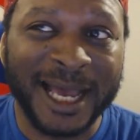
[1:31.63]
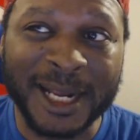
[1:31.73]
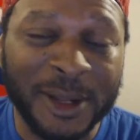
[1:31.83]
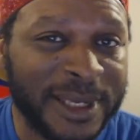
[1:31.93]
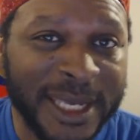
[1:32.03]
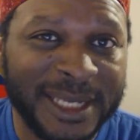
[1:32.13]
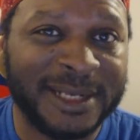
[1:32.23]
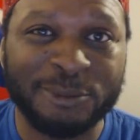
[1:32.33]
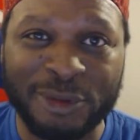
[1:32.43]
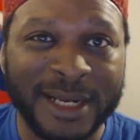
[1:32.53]
I don't hear
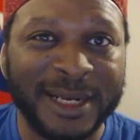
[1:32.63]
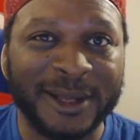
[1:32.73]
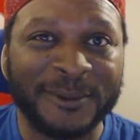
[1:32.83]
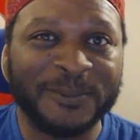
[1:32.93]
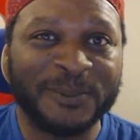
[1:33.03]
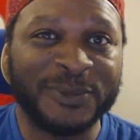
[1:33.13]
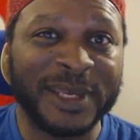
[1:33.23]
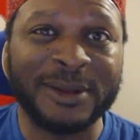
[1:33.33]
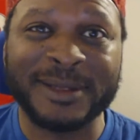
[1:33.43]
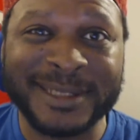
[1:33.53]
them right now.
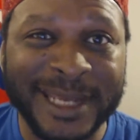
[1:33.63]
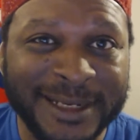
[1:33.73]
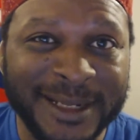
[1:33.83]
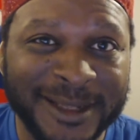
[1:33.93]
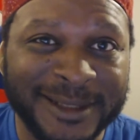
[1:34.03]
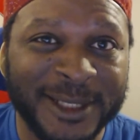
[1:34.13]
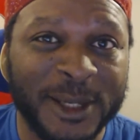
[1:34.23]
They're not saying nothing.